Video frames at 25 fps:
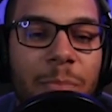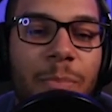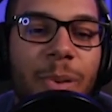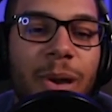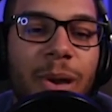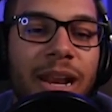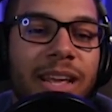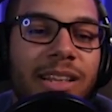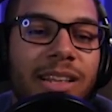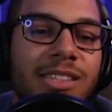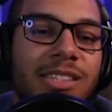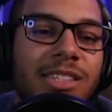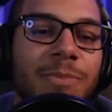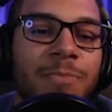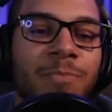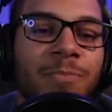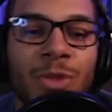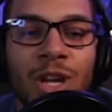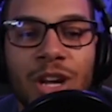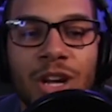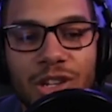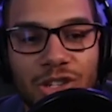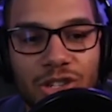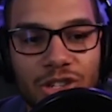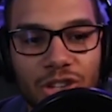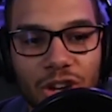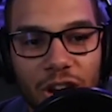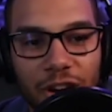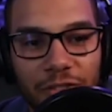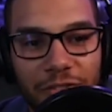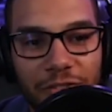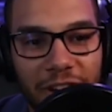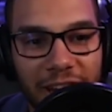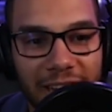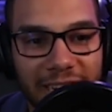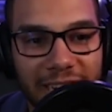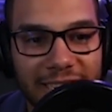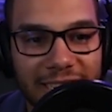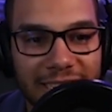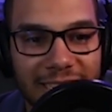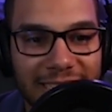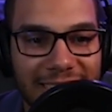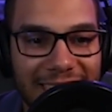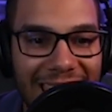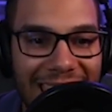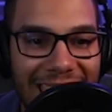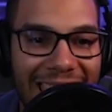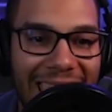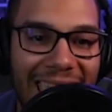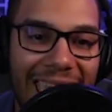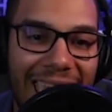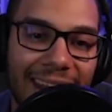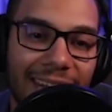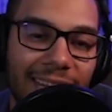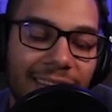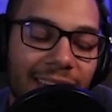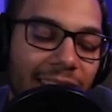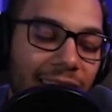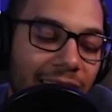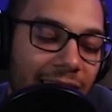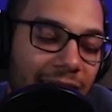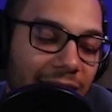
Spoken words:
But it's Star Fox's dad,